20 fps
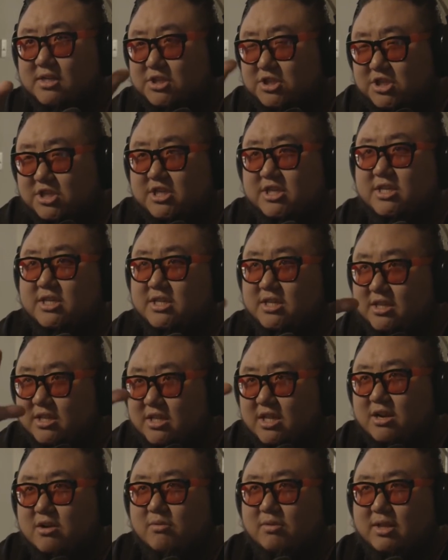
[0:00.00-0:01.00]
she
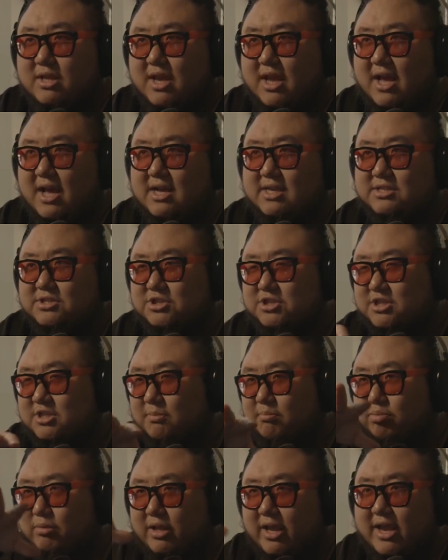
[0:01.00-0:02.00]
literally has
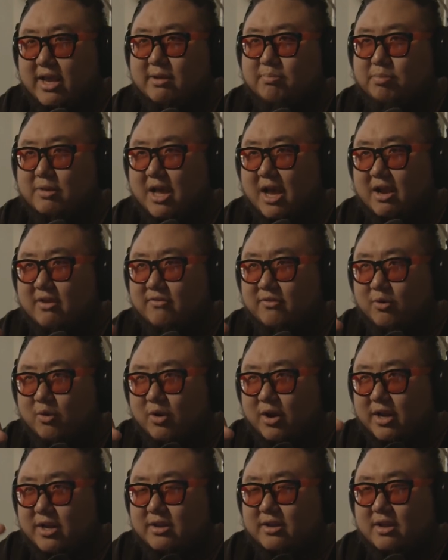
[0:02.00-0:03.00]
just a blank black
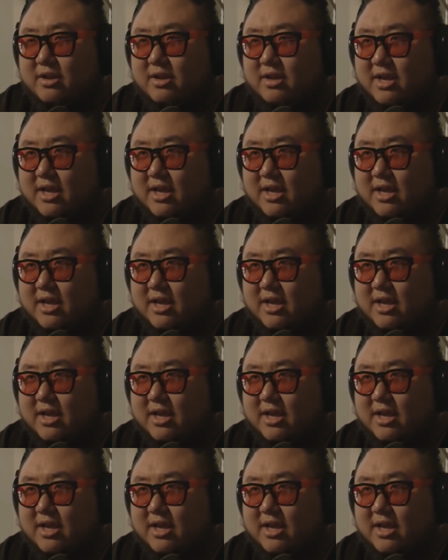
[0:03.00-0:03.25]
void.